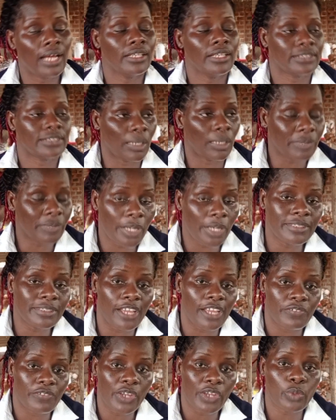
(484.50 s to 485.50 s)
sometimes
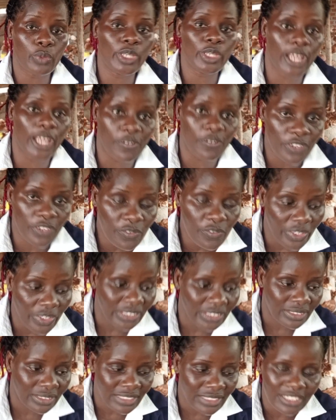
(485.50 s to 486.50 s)
I find when
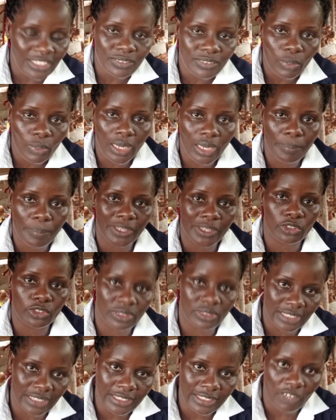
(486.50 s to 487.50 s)
even the smaller
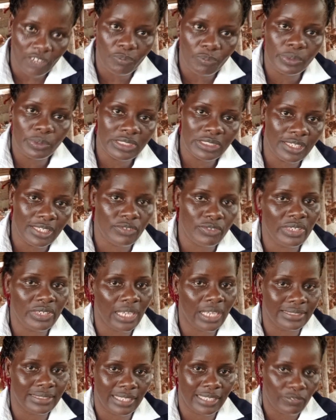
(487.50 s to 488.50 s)
particles that I've put in the
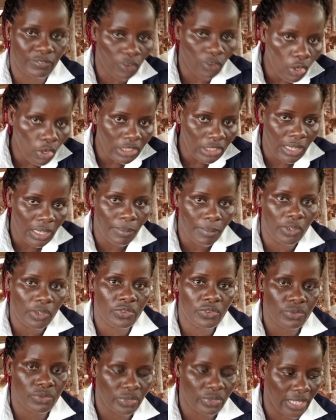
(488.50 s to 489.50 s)
drinkers have all come
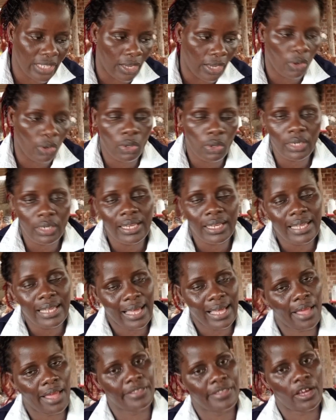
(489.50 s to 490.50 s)
out through the hole,
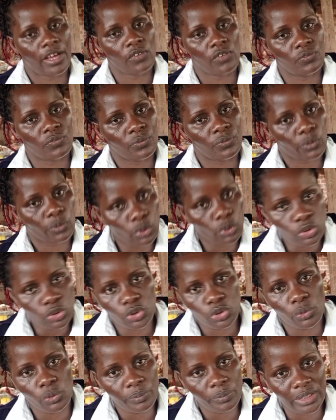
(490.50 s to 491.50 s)
and they have
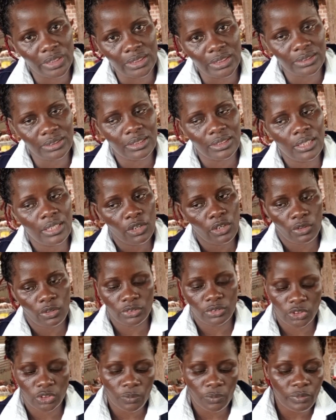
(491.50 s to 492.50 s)
consumed
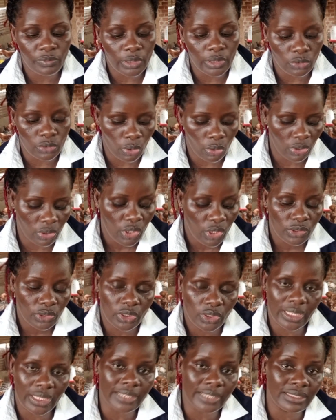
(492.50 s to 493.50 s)
it all.
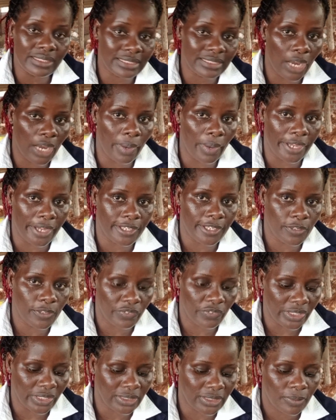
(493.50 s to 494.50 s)
So that is how I
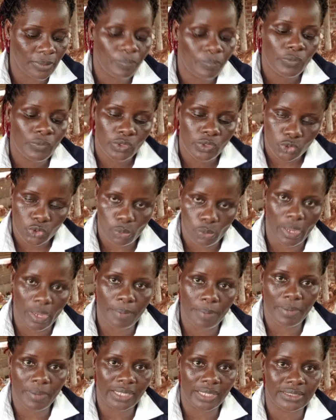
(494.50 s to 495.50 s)
give it to my
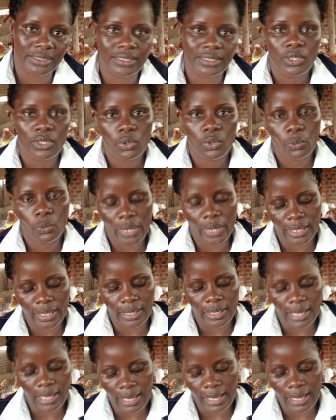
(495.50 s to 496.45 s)
birds. Well,